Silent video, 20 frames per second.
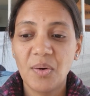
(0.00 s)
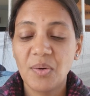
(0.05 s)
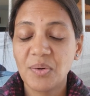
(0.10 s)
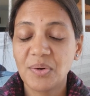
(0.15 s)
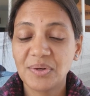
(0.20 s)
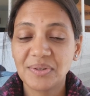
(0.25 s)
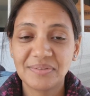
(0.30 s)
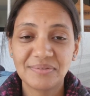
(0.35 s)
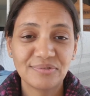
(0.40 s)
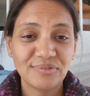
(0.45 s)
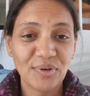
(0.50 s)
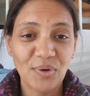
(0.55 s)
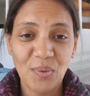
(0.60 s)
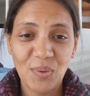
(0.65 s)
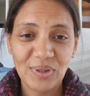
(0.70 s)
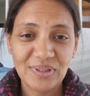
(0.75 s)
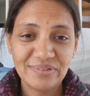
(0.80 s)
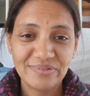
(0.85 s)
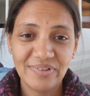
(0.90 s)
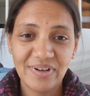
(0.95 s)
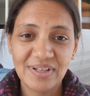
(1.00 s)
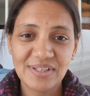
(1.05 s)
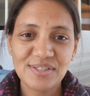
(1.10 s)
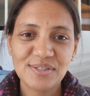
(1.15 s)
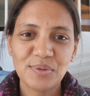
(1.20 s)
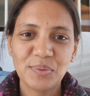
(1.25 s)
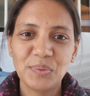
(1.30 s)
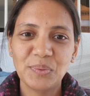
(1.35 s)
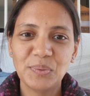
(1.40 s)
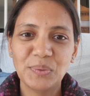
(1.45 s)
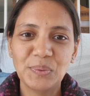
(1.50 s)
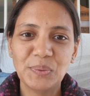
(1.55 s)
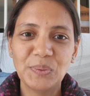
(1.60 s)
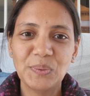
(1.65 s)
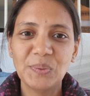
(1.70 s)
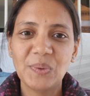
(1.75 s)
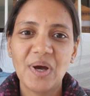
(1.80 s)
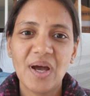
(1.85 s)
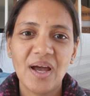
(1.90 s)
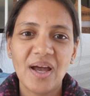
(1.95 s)
or for all of us
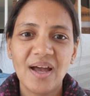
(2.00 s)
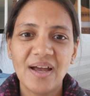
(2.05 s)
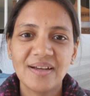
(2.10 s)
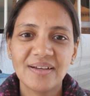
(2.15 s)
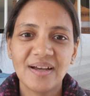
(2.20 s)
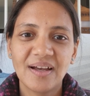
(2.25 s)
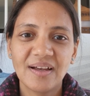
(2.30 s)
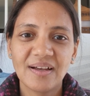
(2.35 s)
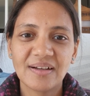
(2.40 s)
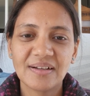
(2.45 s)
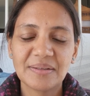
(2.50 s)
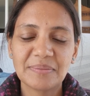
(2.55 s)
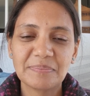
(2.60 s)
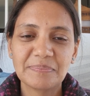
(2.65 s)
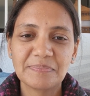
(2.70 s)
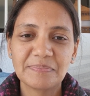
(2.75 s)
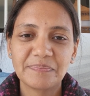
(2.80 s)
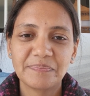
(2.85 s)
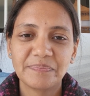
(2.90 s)
who